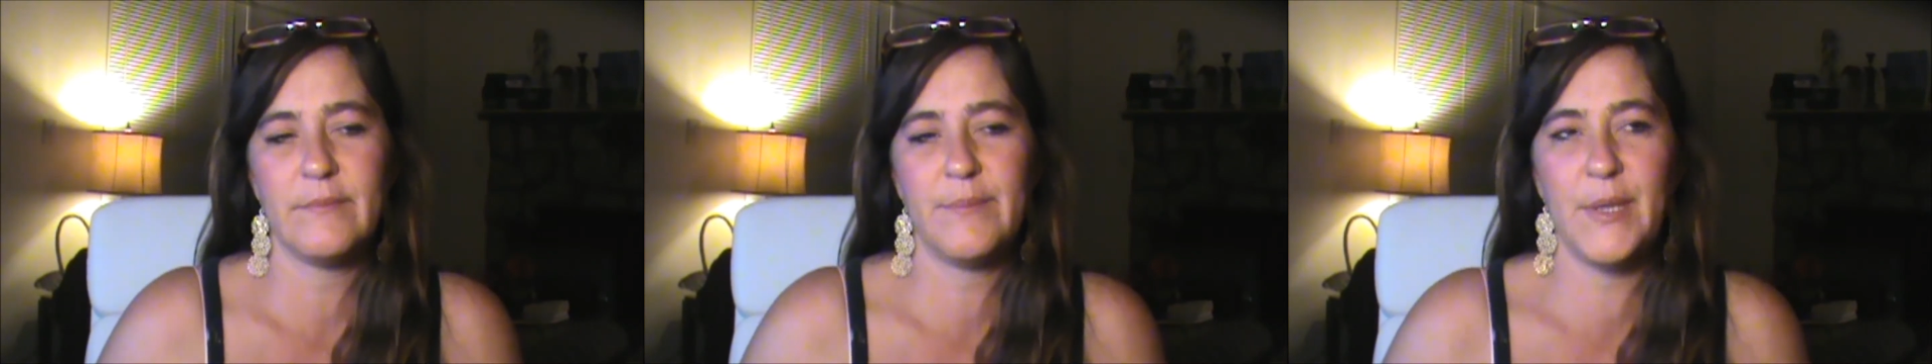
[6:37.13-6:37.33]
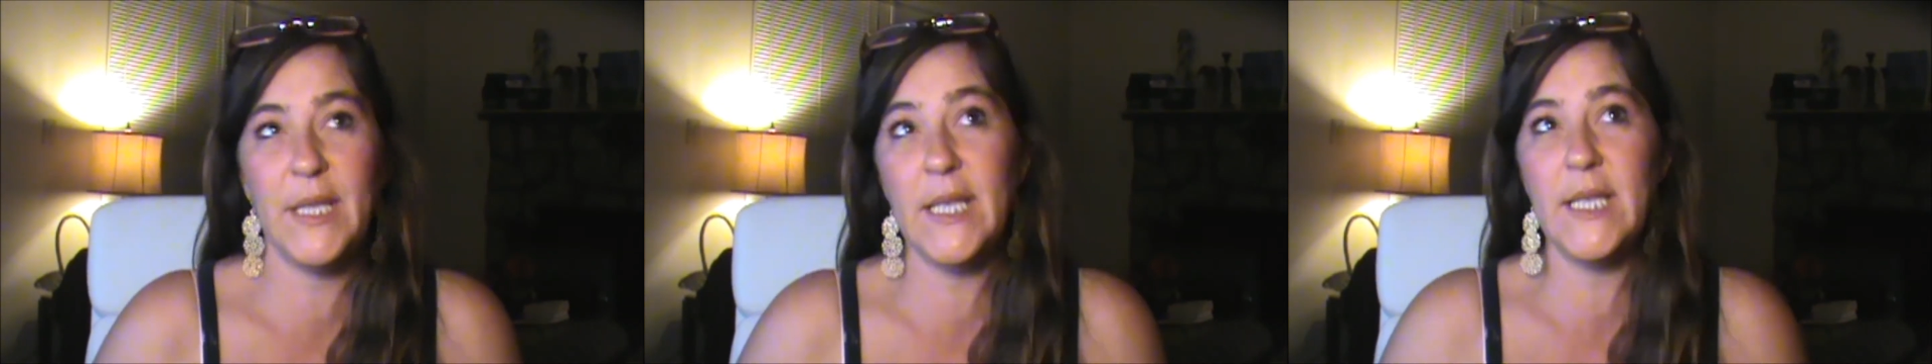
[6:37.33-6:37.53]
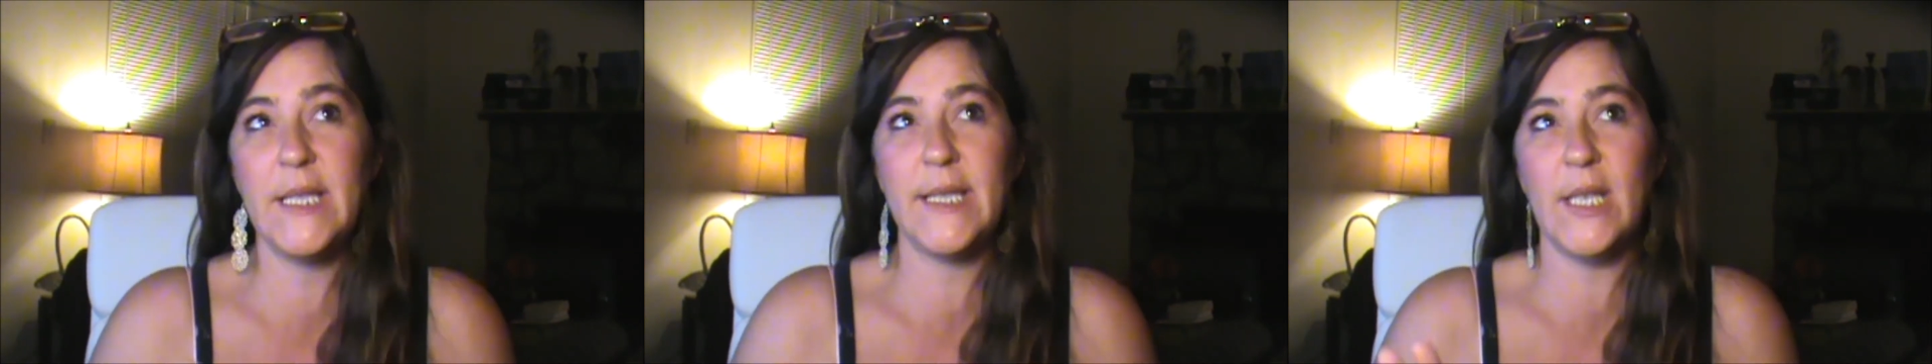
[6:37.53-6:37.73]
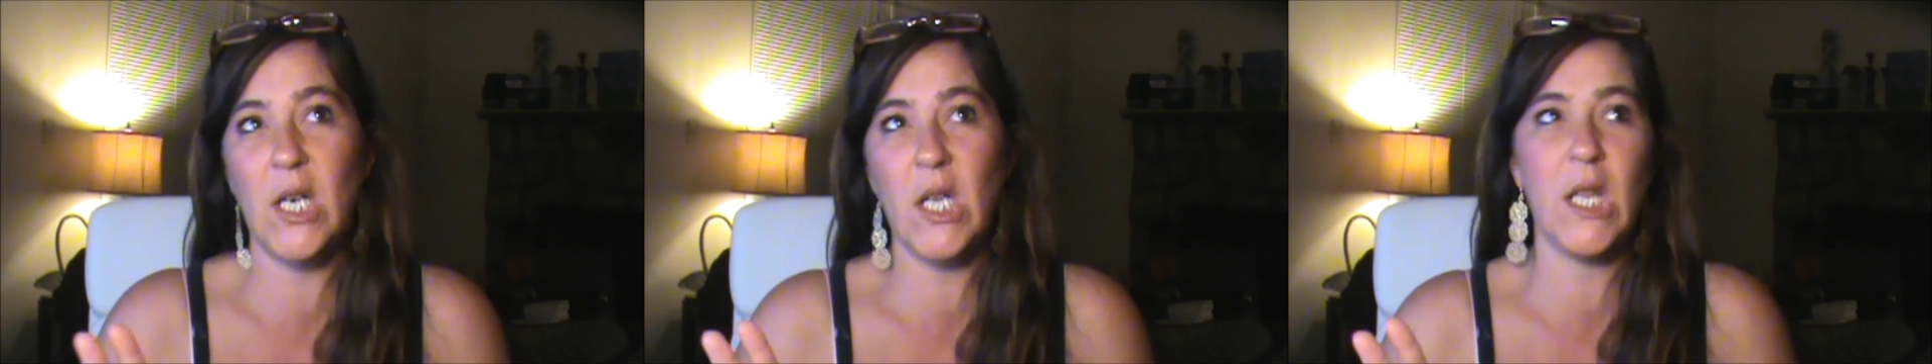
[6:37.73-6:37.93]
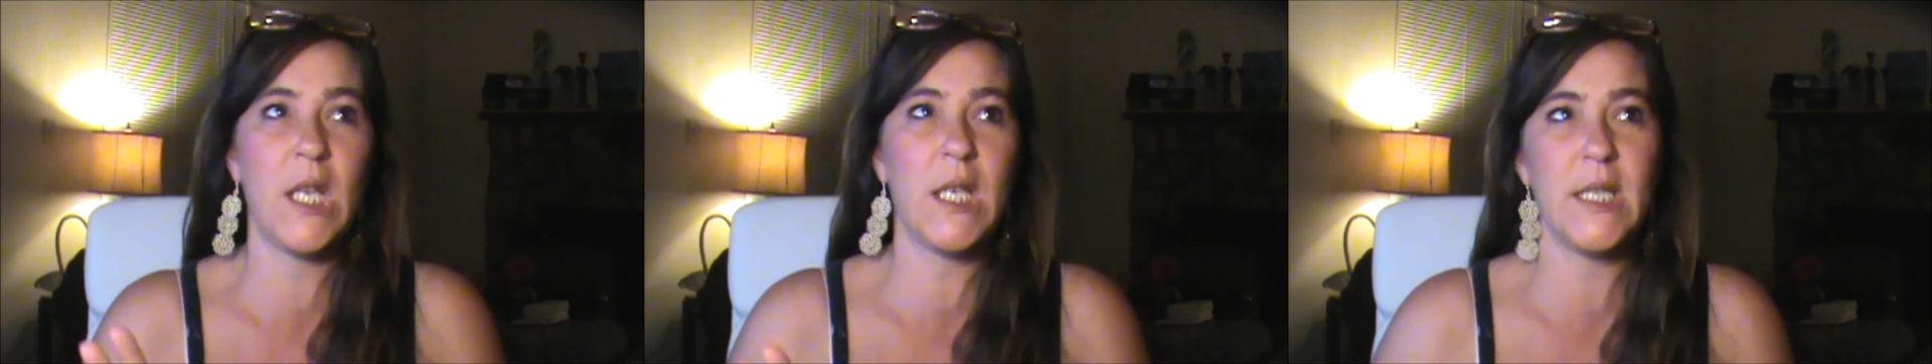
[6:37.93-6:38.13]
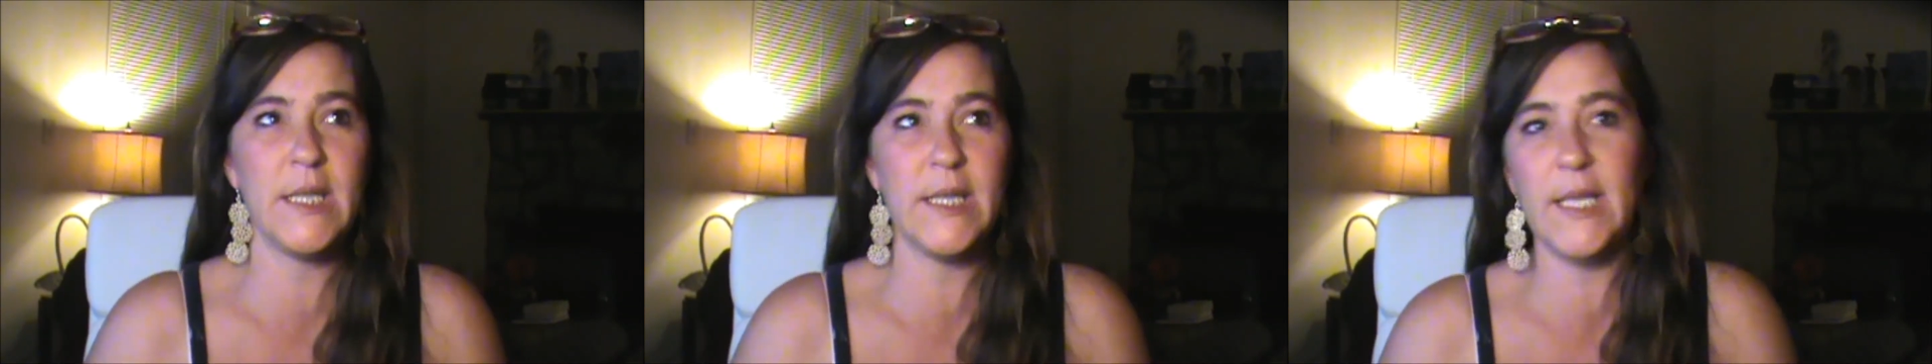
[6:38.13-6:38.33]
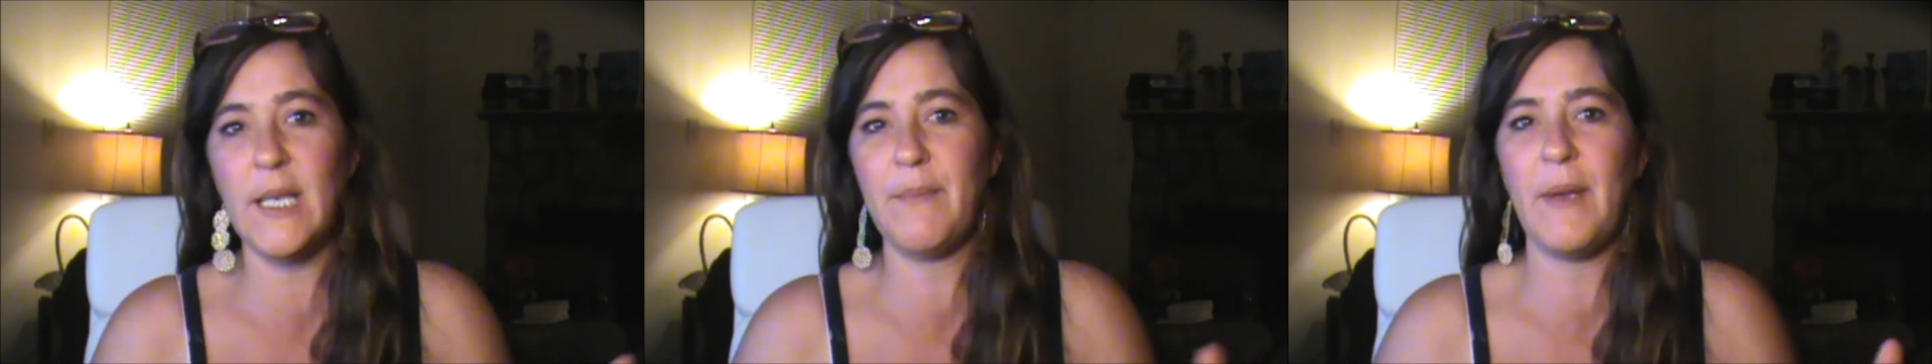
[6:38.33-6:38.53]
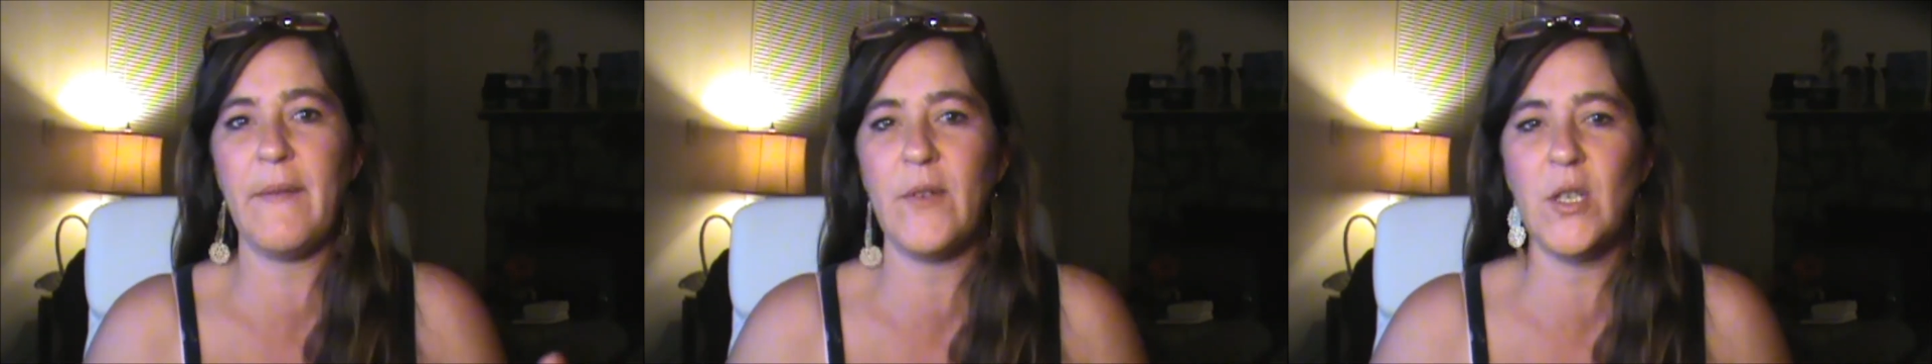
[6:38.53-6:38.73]
please Allah and
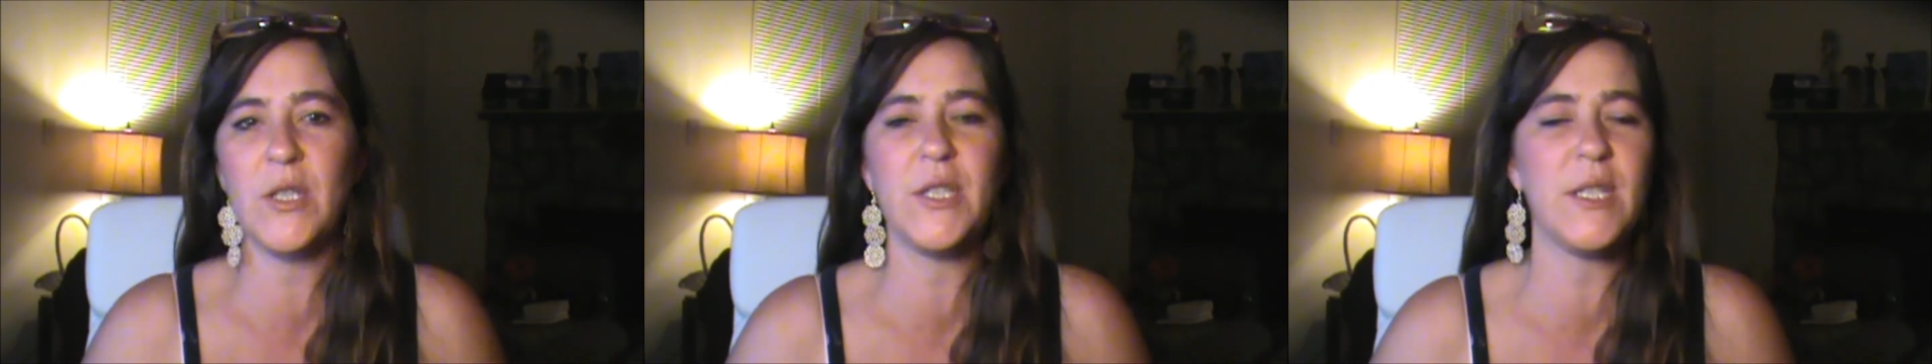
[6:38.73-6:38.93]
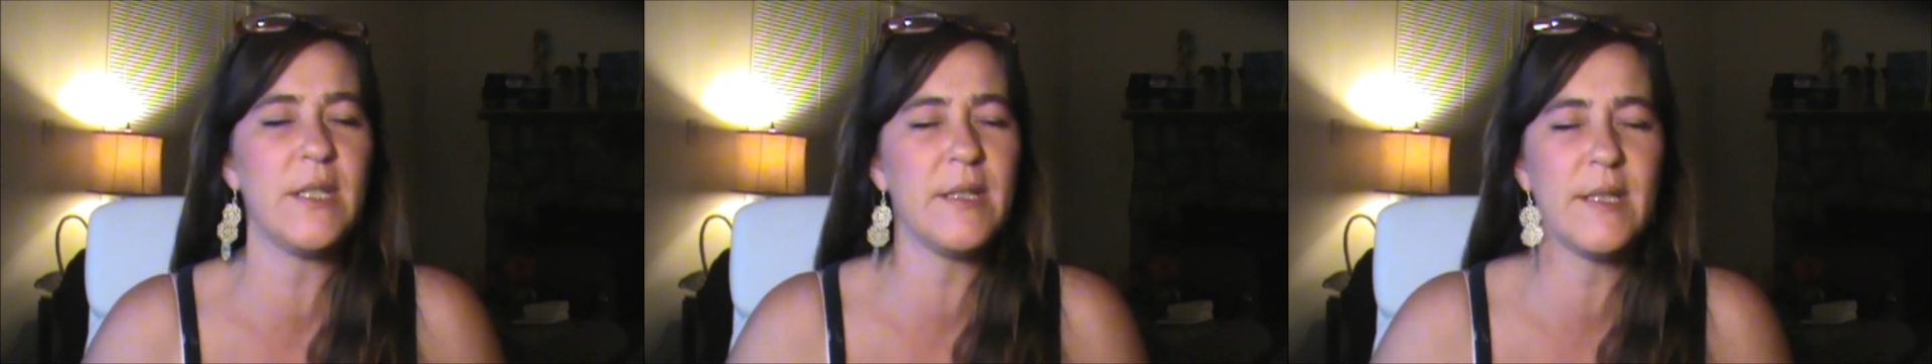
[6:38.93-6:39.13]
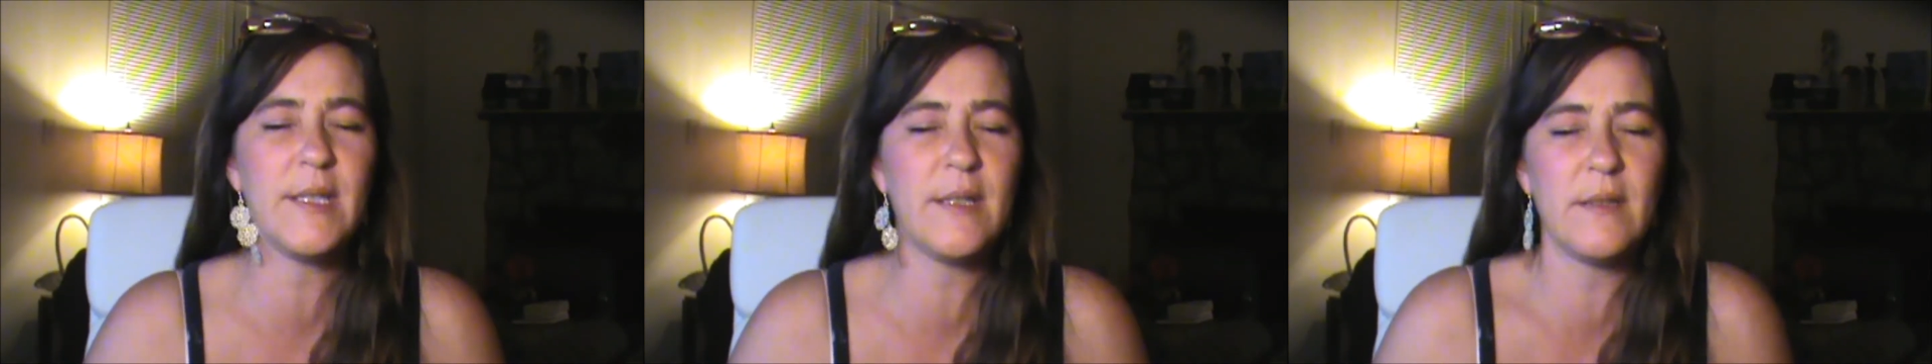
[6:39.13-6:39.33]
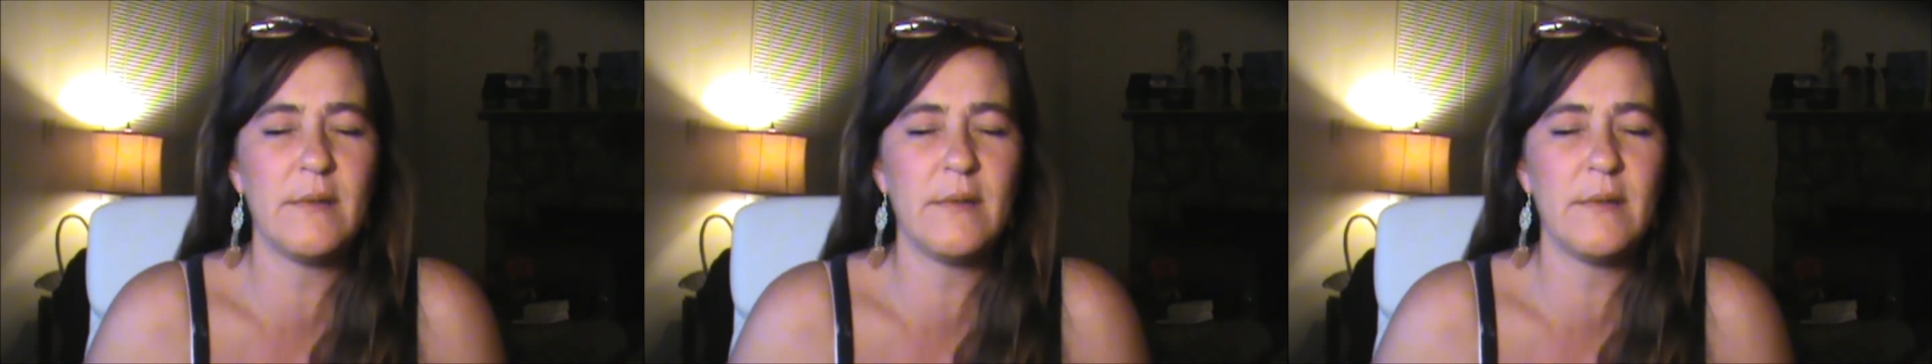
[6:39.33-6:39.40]
get my virgins?